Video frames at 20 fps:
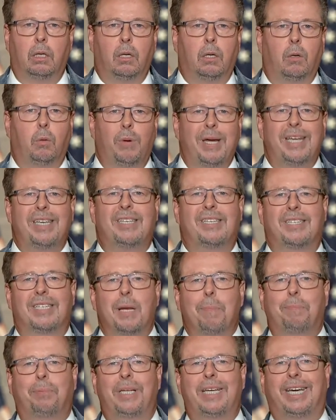We
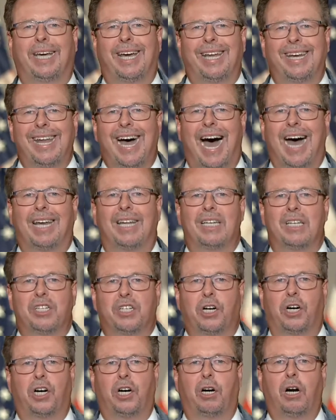simply cannot
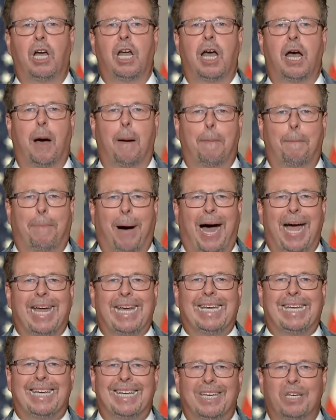endure a
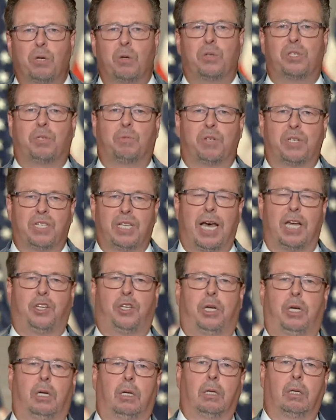Biden induced
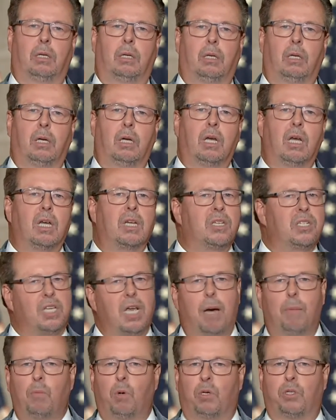recession.
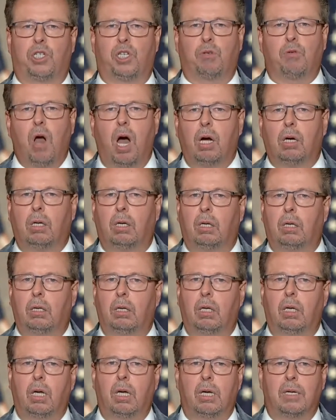Some will struggle,
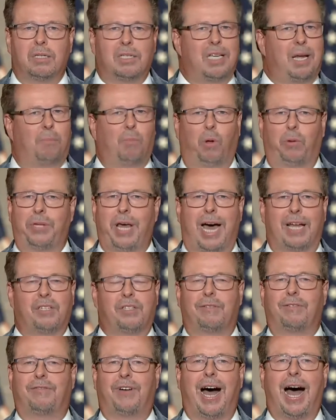some will not
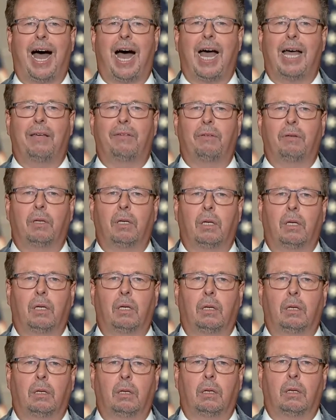survive.
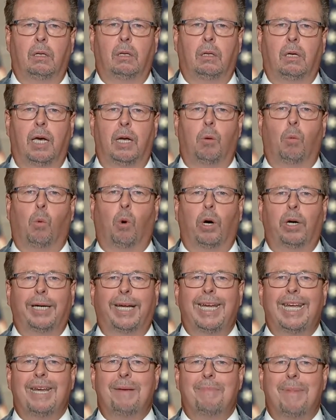And
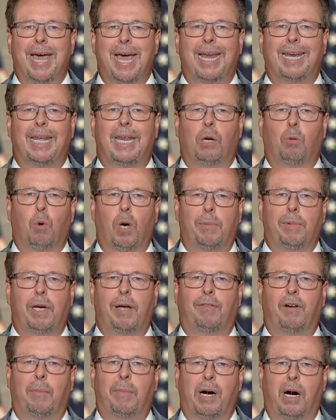working men and women
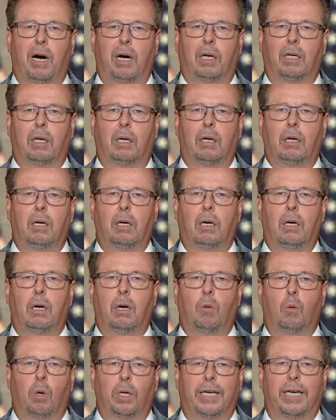of America
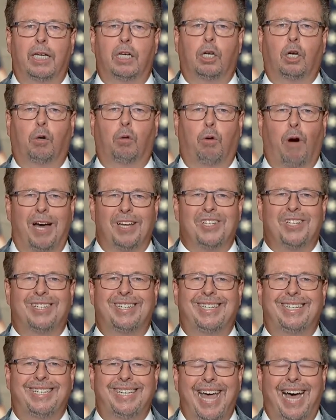will get crushed
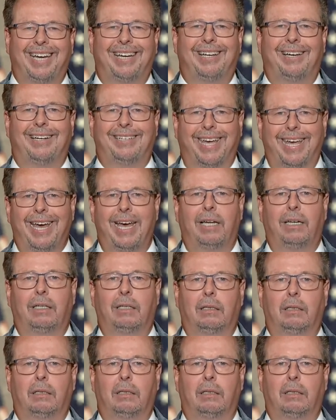yet again.